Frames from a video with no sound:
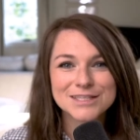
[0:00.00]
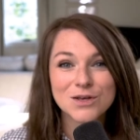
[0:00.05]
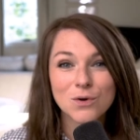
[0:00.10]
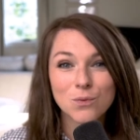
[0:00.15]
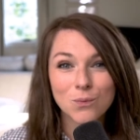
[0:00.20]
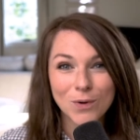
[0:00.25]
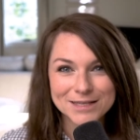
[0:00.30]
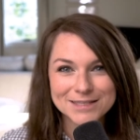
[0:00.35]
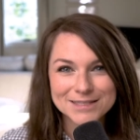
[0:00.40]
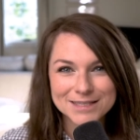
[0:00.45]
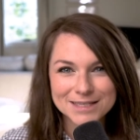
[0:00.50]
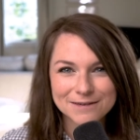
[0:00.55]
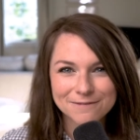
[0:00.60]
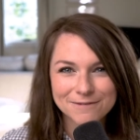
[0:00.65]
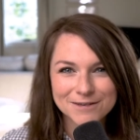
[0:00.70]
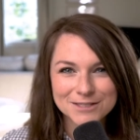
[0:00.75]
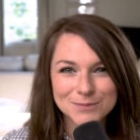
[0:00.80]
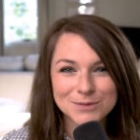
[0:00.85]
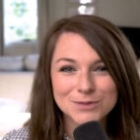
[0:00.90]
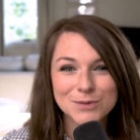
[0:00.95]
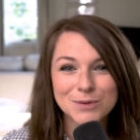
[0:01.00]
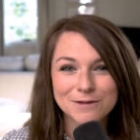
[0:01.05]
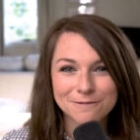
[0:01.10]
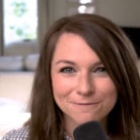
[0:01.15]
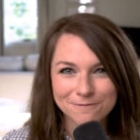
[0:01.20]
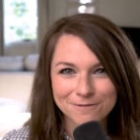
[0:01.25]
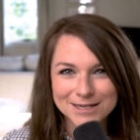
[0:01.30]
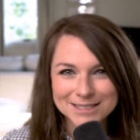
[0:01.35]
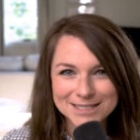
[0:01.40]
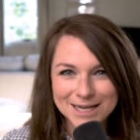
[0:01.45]
So what's the difference between the
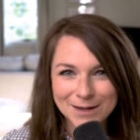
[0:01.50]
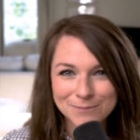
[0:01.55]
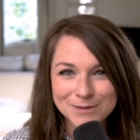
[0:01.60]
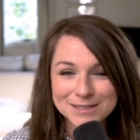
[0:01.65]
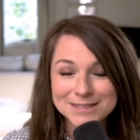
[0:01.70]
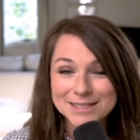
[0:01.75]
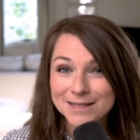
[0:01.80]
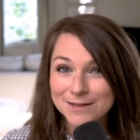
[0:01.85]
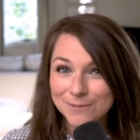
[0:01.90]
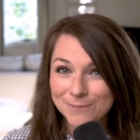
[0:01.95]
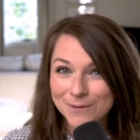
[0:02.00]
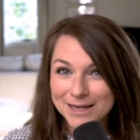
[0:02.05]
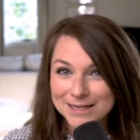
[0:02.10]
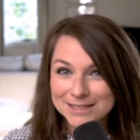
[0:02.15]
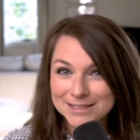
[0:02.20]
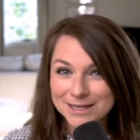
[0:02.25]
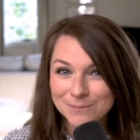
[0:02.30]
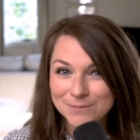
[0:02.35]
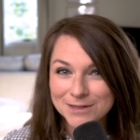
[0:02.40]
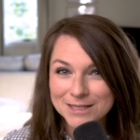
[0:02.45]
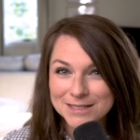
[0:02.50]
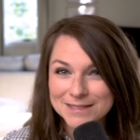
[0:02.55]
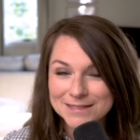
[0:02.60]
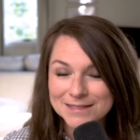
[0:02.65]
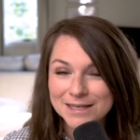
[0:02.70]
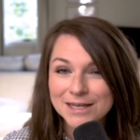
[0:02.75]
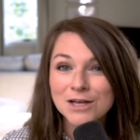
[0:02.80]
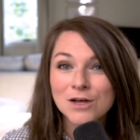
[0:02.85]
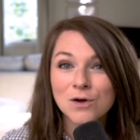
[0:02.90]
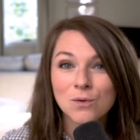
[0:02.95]
free templates and the paid templates?
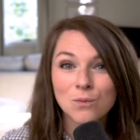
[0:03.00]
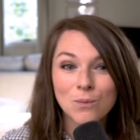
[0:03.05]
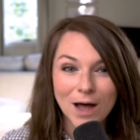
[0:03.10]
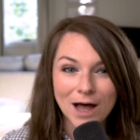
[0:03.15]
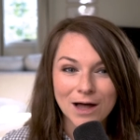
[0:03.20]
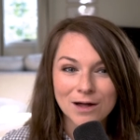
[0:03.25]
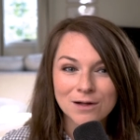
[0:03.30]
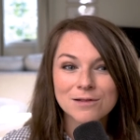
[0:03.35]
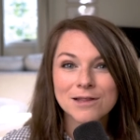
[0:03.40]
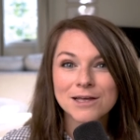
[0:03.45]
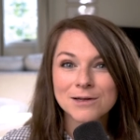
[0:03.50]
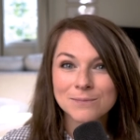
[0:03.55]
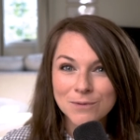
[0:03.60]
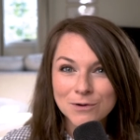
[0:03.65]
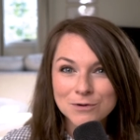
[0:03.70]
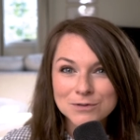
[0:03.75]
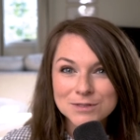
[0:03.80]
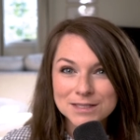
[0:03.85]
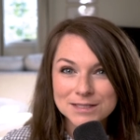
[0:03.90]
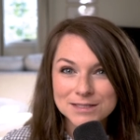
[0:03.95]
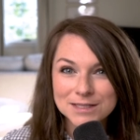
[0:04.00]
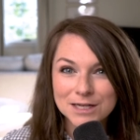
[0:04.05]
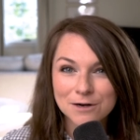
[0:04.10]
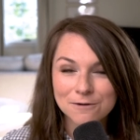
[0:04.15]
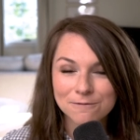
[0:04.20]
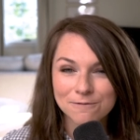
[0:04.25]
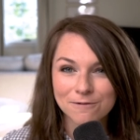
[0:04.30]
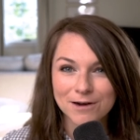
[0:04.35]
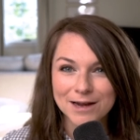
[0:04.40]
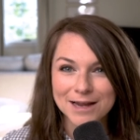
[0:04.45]
Well, like most things that are
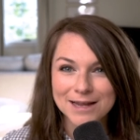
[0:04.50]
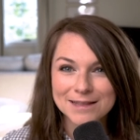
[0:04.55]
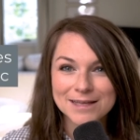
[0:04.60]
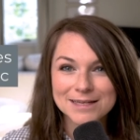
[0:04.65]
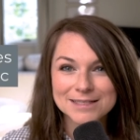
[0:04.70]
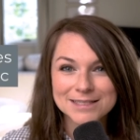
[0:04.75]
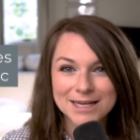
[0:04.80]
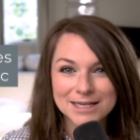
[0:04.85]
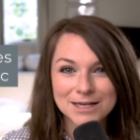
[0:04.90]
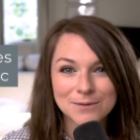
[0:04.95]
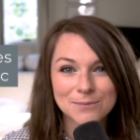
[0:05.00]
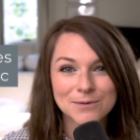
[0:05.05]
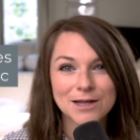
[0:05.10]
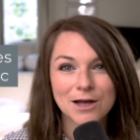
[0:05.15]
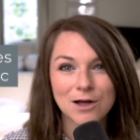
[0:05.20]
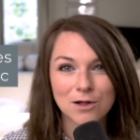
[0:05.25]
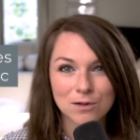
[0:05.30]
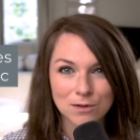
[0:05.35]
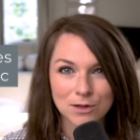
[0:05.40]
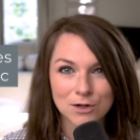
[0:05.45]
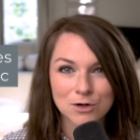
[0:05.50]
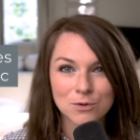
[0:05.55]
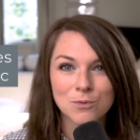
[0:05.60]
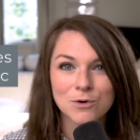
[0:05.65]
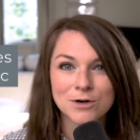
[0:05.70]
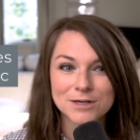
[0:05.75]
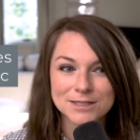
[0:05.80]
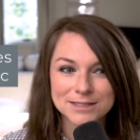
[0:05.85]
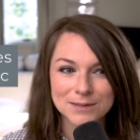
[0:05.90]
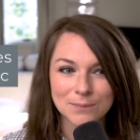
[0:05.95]
free, they tend to be a little
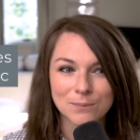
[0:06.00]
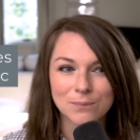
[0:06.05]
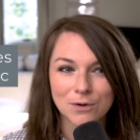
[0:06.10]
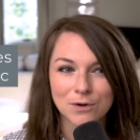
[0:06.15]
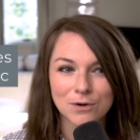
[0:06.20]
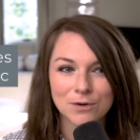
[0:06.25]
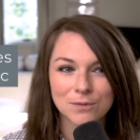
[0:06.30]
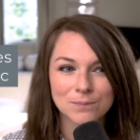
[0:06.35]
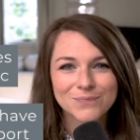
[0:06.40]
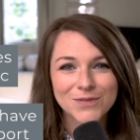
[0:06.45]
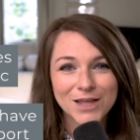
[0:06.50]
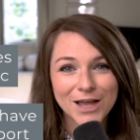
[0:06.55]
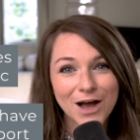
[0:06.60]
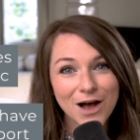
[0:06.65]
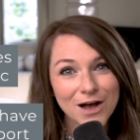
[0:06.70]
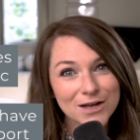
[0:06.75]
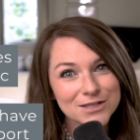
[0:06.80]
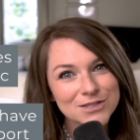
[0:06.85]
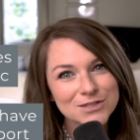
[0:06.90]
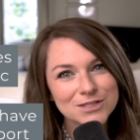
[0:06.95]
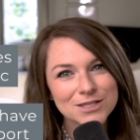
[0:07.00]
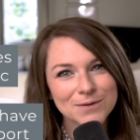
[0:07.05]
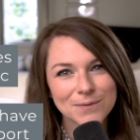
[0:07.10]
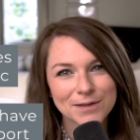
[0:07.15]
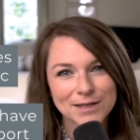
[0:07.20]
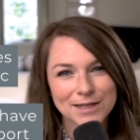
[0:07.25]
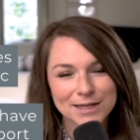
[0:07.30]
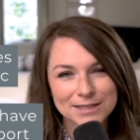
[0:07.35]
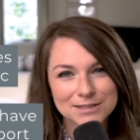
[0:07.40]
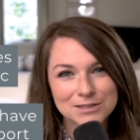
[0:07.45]
more simple. They also
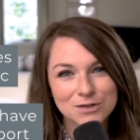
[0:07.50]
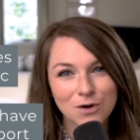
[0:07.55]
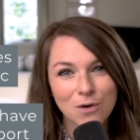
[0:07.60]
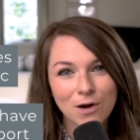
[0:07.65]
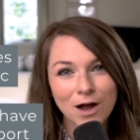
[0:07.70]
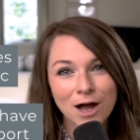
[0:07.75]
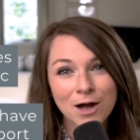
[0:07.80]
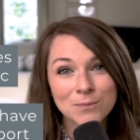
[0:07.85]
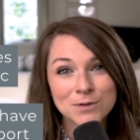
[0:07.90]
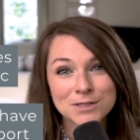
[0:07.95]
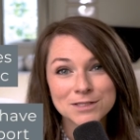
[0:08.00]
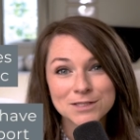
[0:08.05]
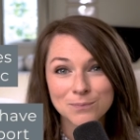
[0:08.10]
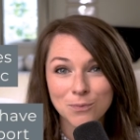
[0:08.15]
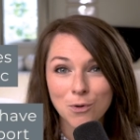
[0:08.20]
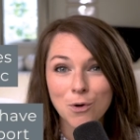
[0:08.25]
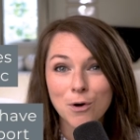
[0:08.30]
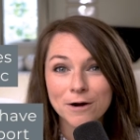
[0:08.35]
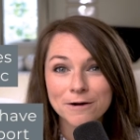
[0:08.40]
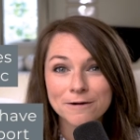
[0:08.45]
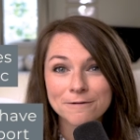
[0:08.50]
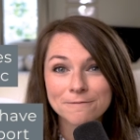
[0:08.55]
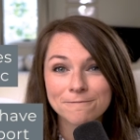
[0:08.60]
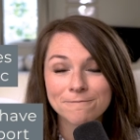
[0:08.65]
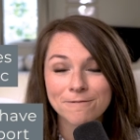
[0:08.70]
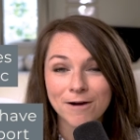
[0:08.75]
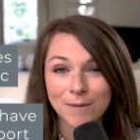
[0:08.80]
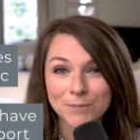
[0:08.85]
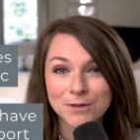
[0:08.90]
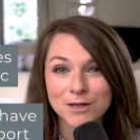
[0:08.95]
typically don't come with support
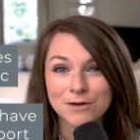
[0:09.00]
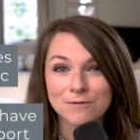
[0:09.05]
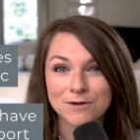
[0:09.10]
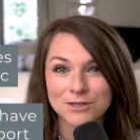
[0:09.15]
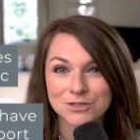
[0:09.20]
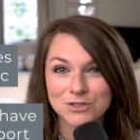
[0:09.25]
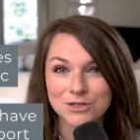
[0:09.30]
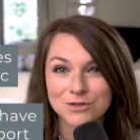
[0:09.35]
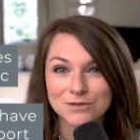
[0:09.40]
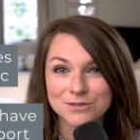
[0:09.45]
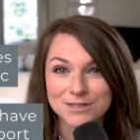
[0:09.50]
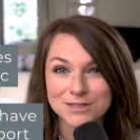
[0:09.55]
from the original